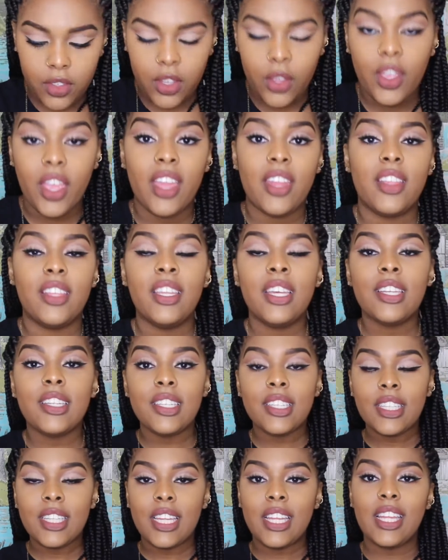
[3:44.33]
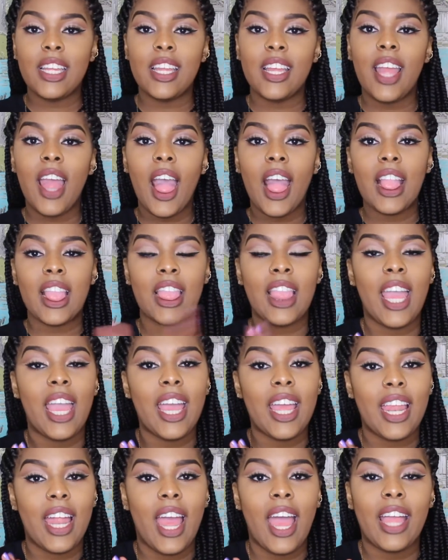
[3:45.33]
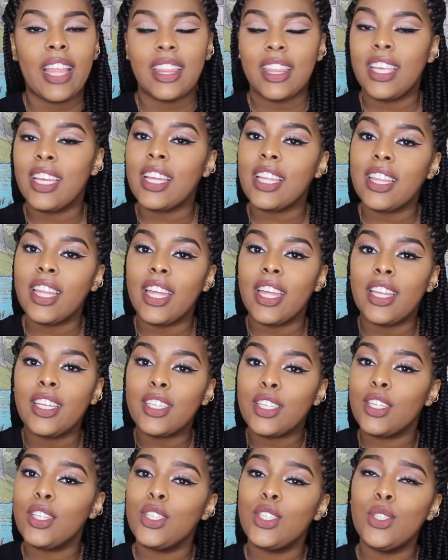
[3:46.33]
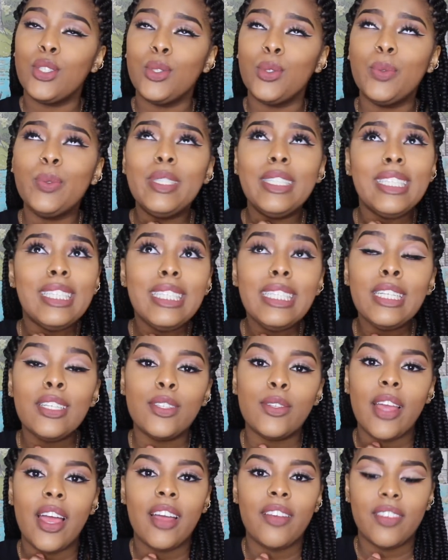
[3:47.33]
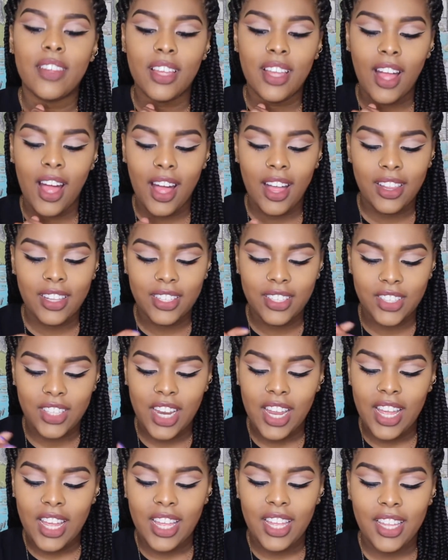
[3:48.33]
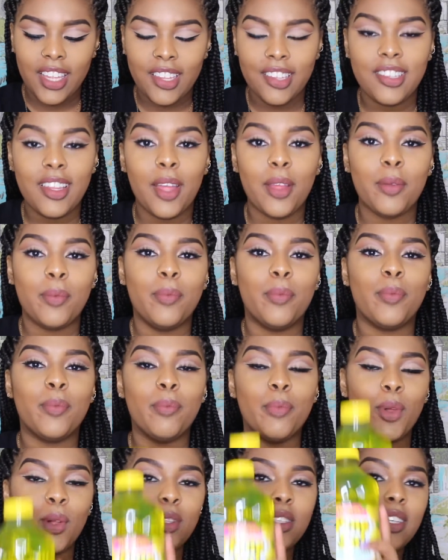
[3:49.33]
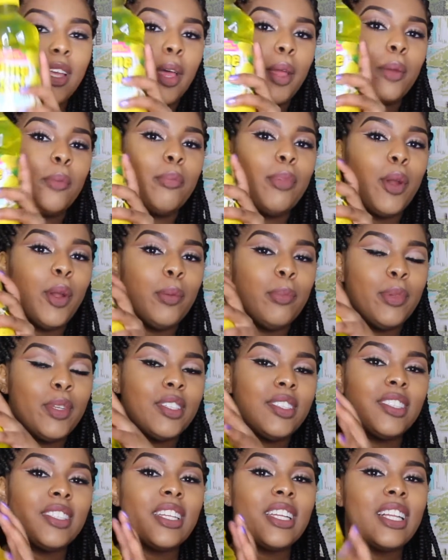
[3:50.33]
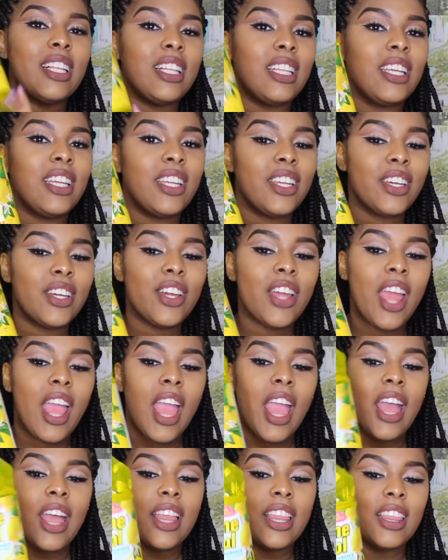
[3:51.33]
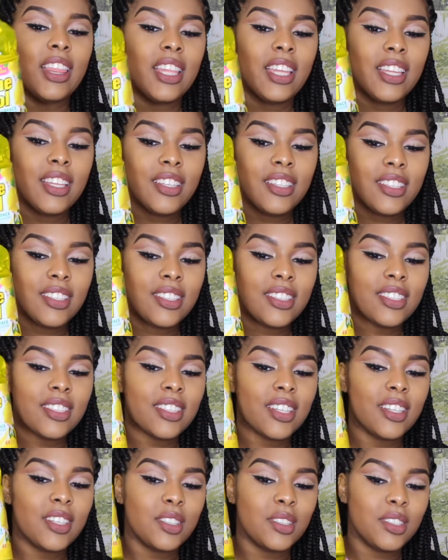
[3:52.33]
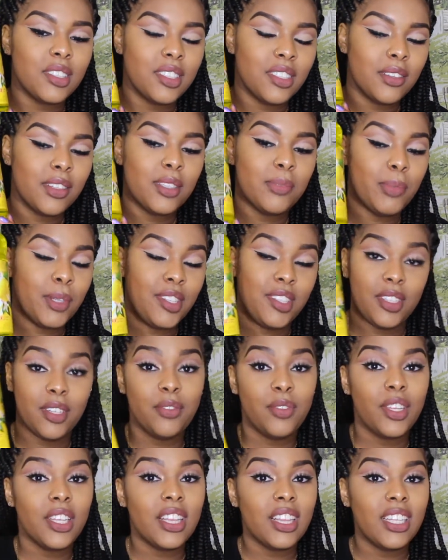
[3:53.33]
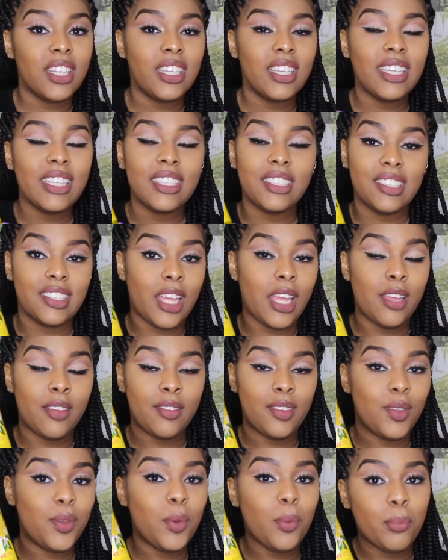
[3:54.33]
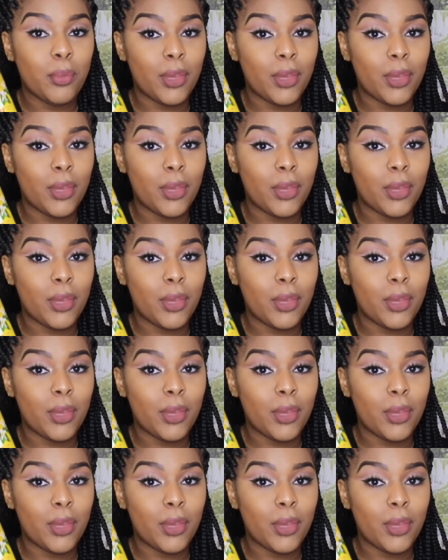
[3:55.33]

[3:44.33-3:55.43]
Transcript: Okay, the next thing that I think that you need to have in college is a multi-purpose cleaner. This specifically saves you